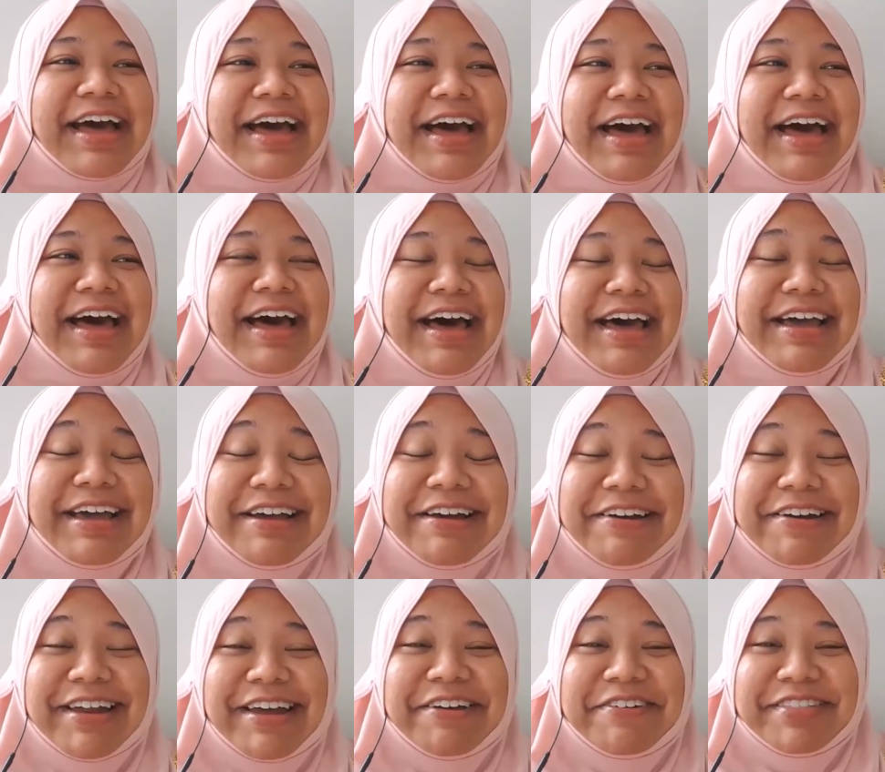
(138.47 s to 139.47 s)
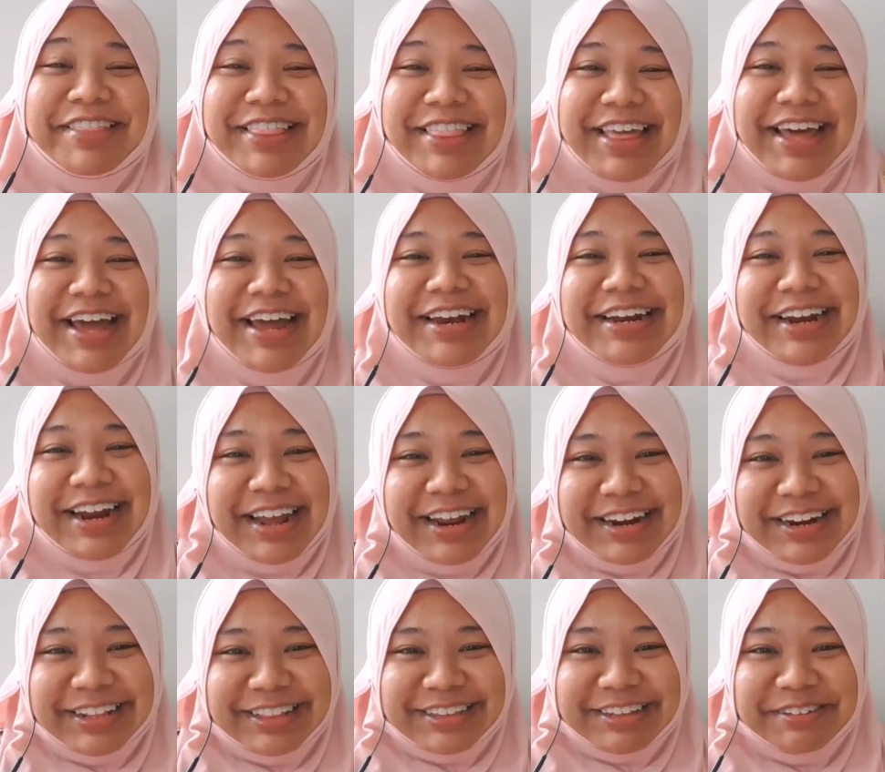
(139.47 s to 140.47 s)
I could have done
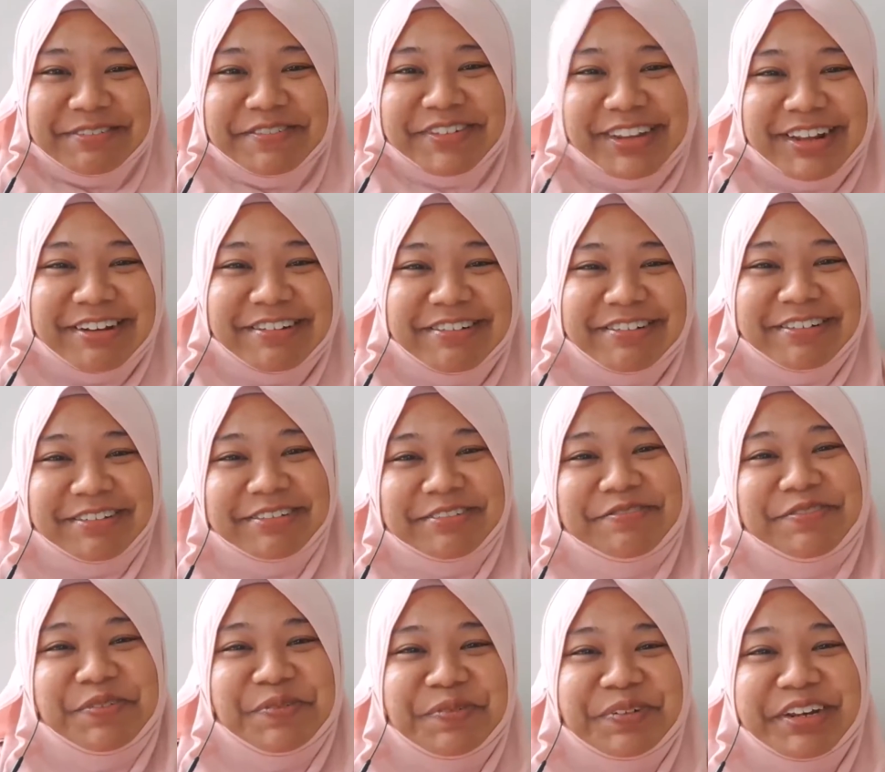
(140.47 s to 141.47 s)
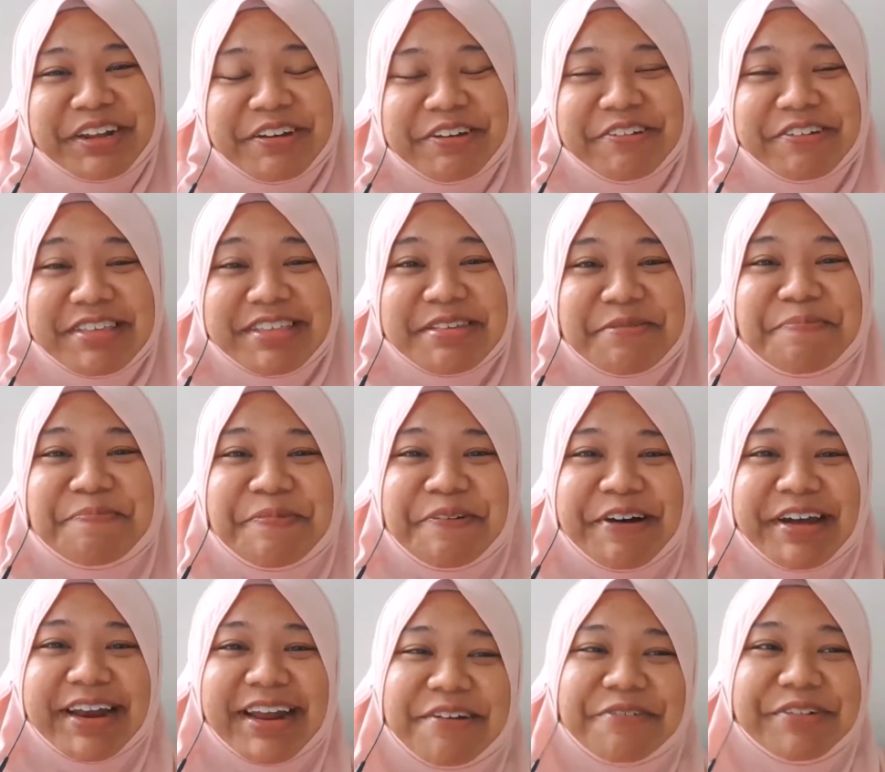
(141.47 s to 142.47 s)
anything without all of you, without your
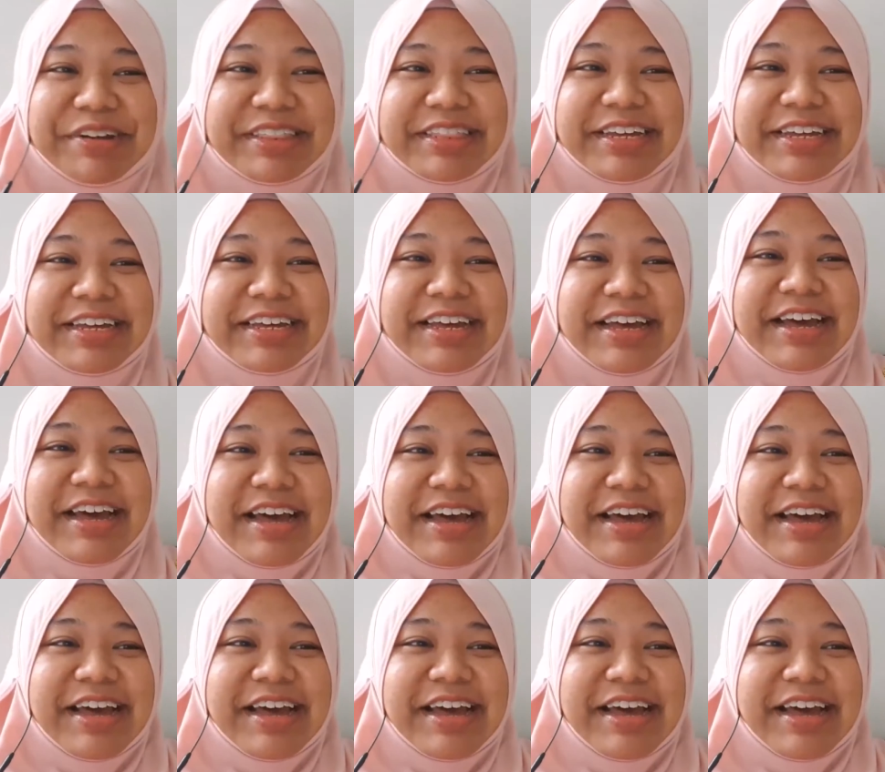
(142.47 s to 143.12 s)
support and everything.